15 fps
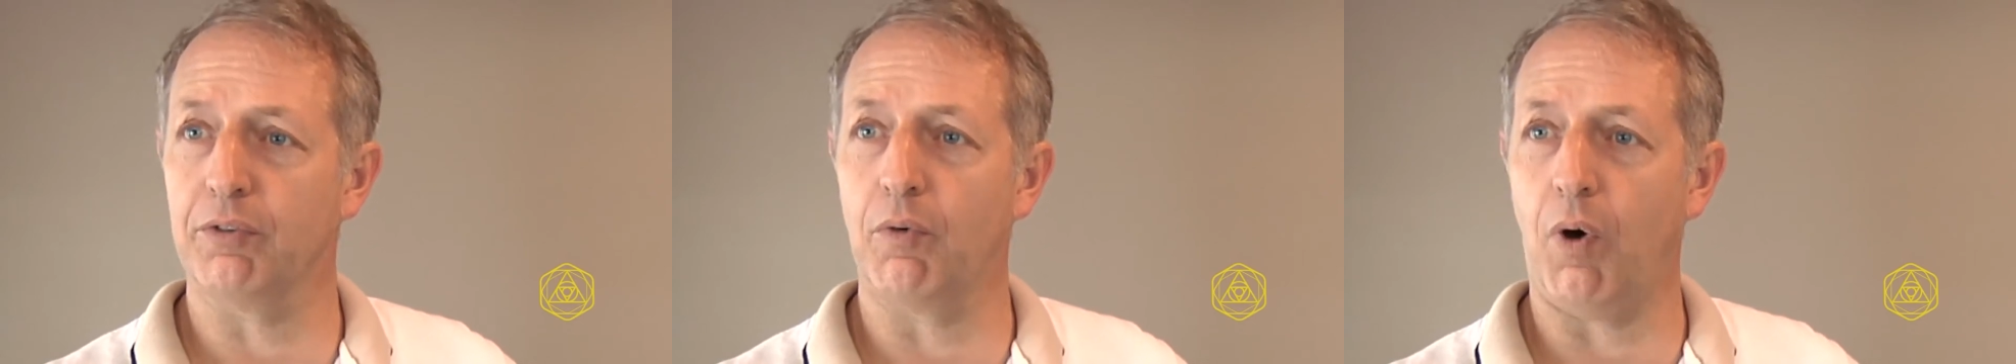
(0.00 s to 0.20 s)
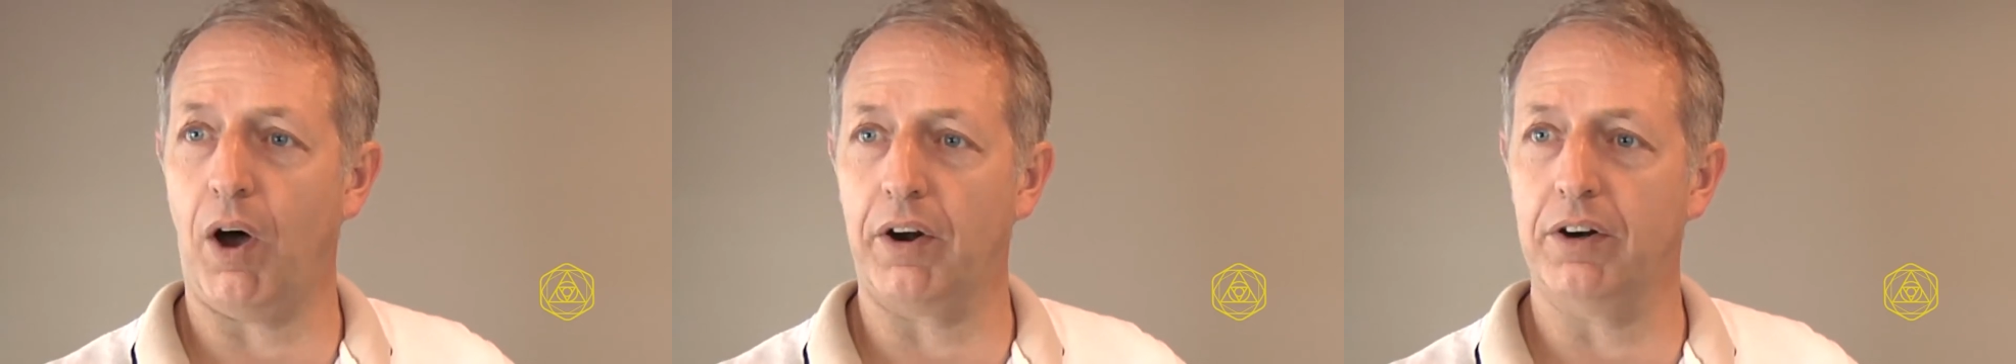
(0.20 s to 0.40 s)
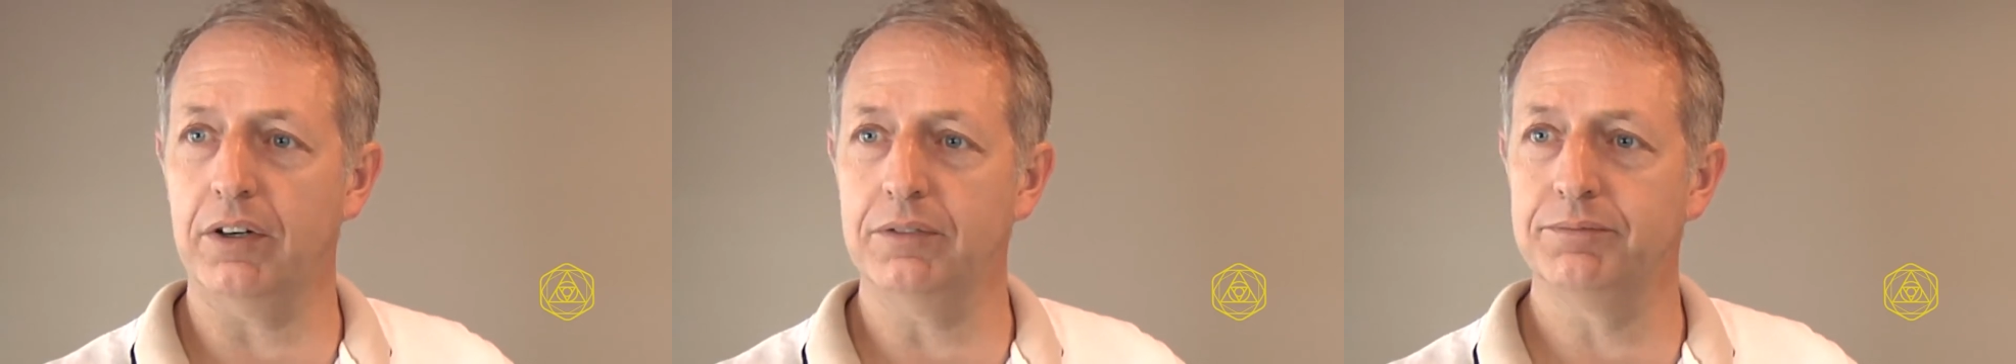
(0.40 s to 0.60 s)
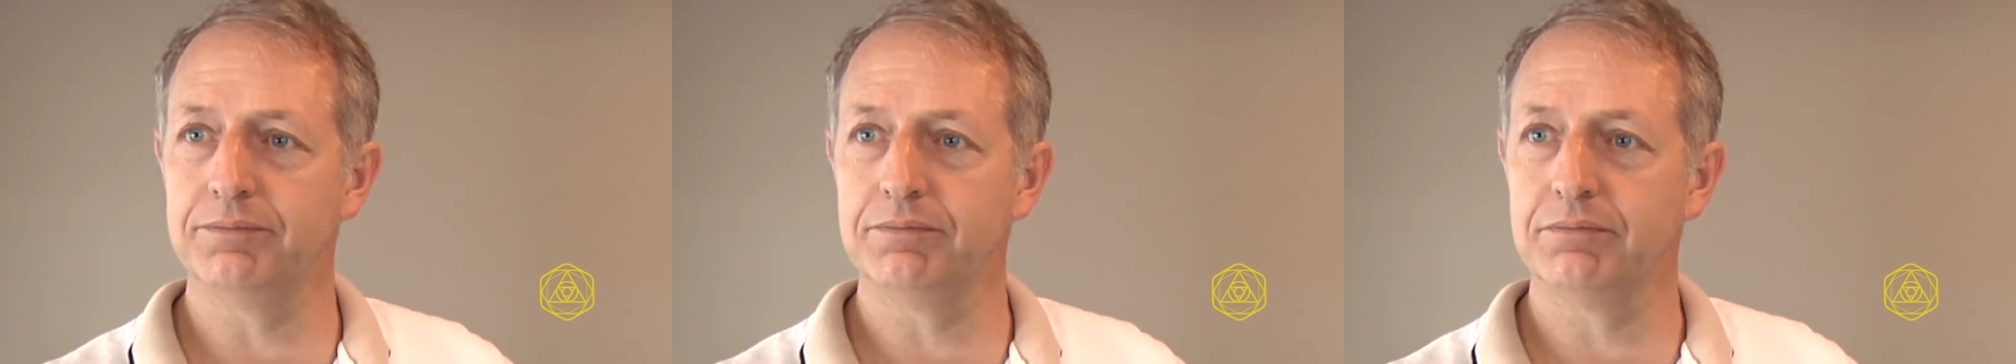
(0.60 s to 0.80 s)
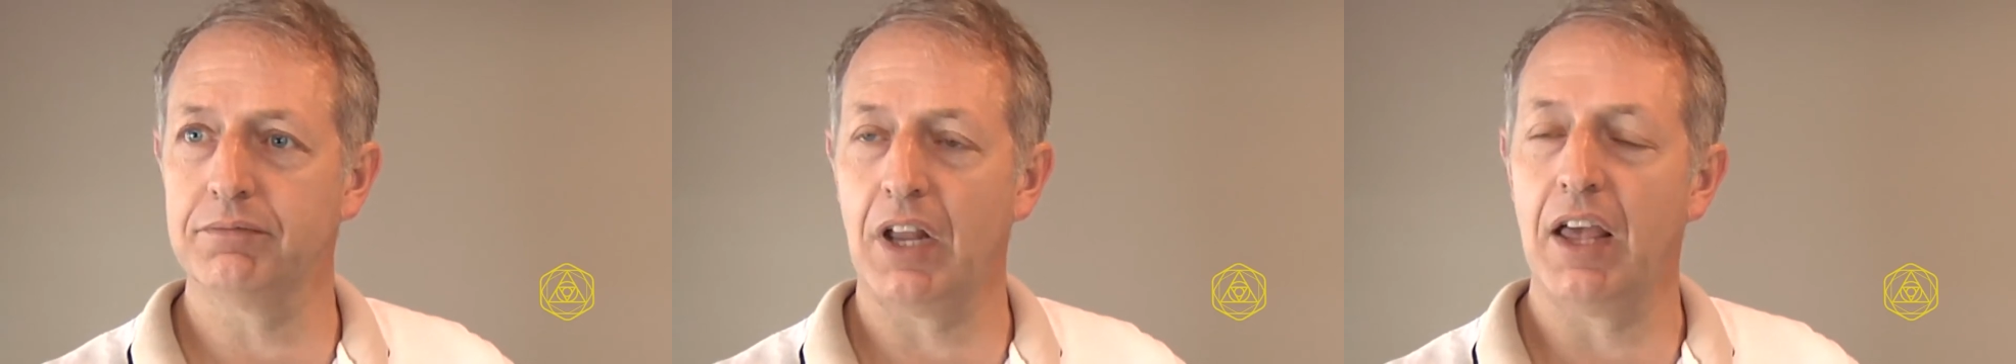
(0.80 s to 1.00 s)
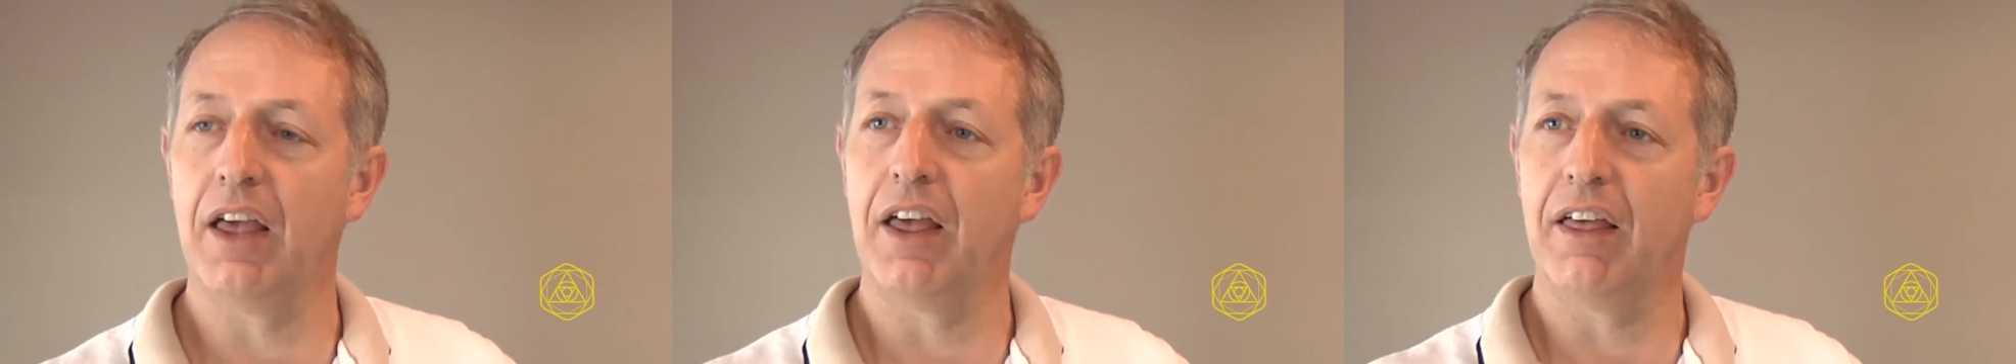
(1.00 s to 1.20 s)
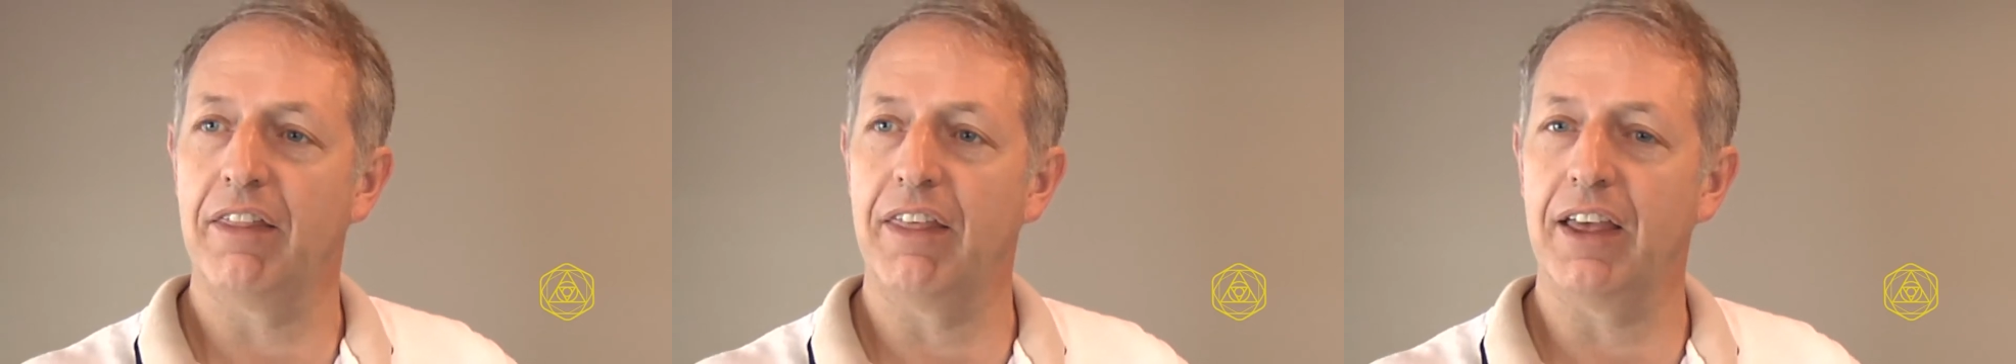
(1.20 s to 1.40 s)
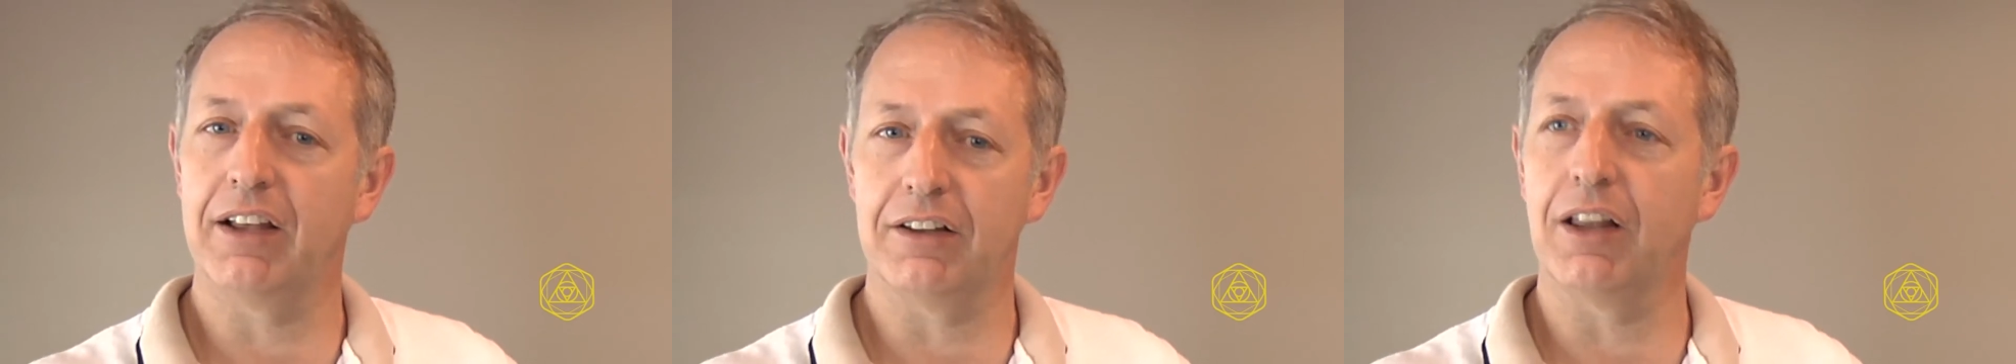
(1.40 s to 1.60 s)
water,
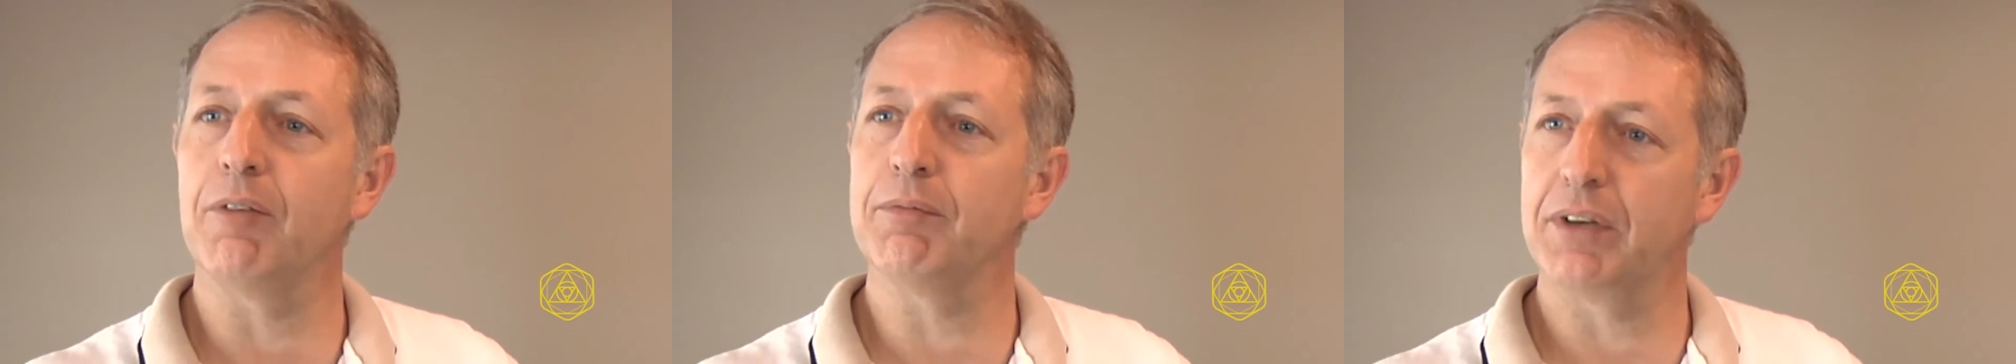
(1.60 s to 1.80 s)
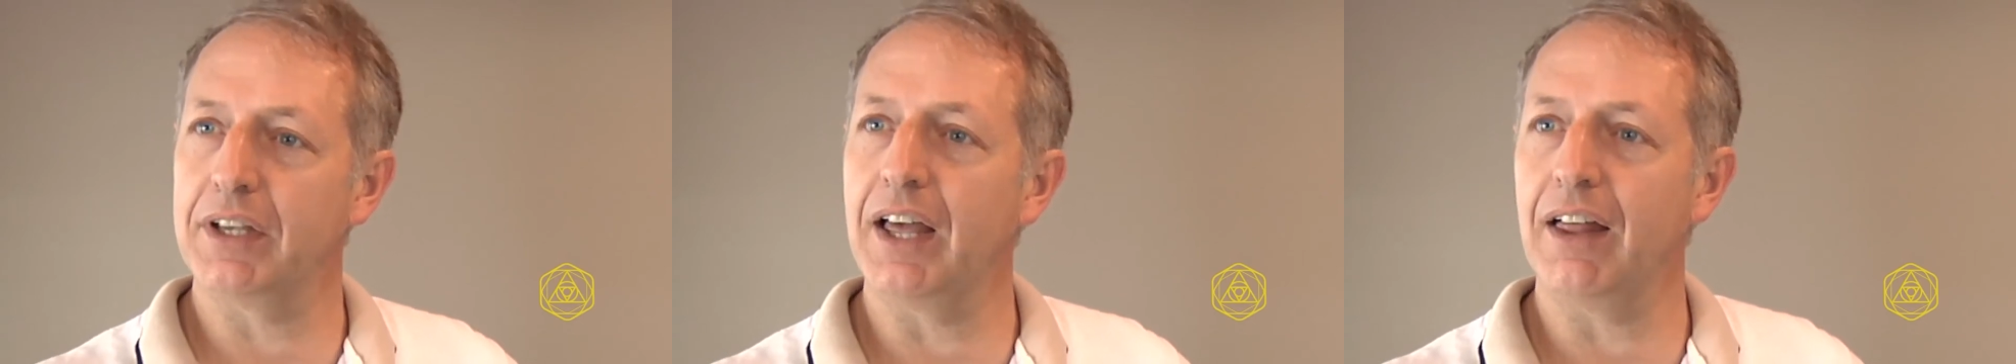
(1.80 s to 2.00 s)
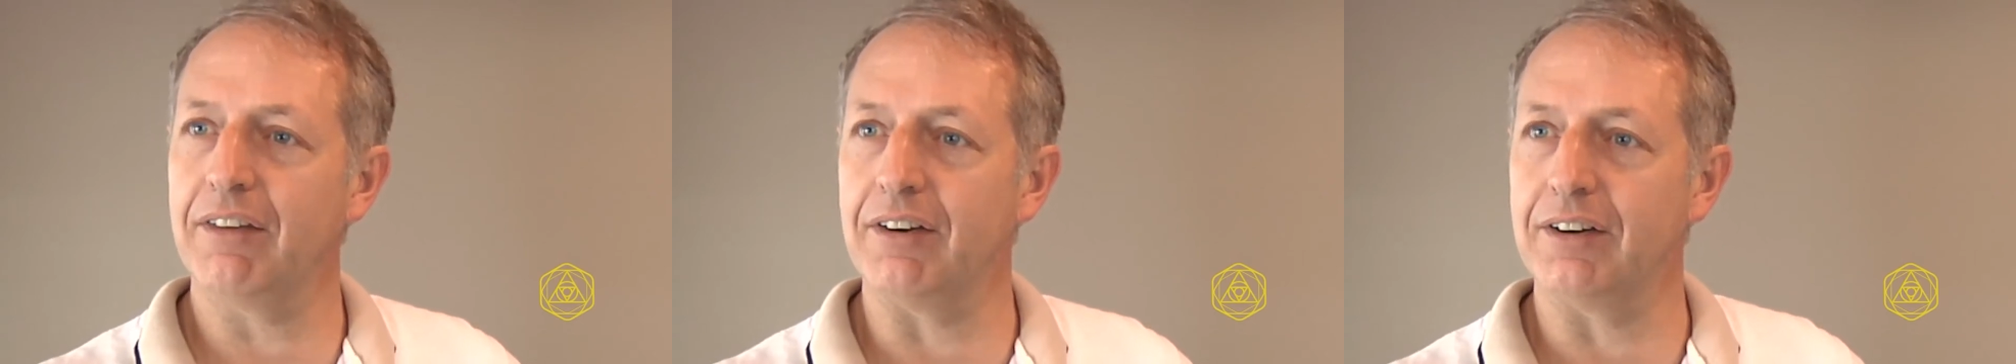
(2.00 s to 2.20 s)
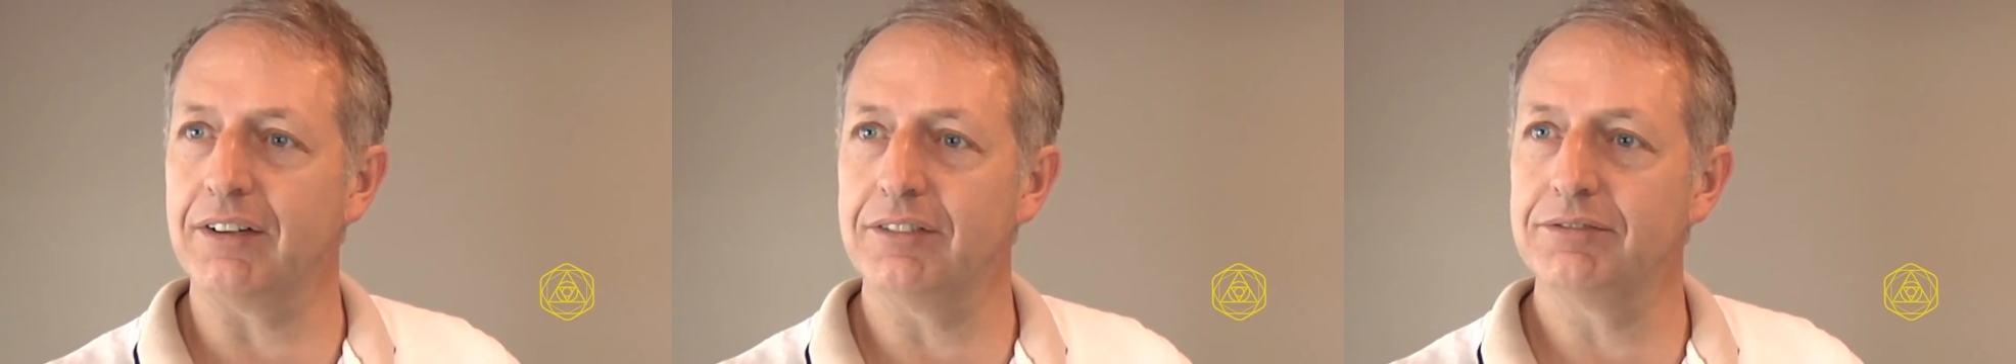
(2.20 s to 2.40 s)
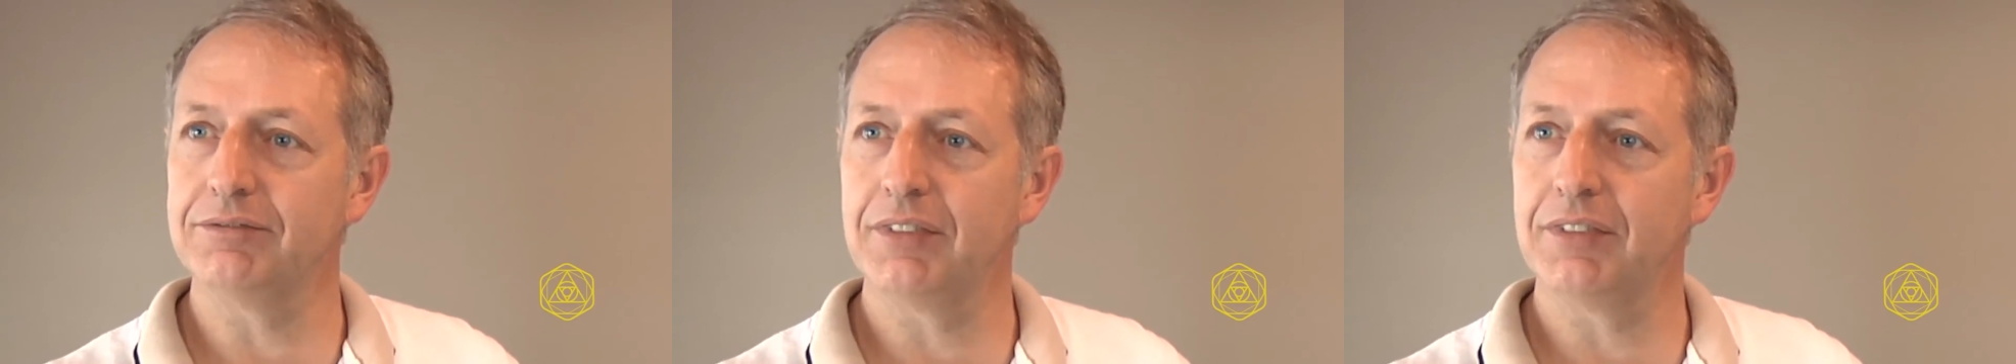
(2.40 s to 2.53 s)
they clump together.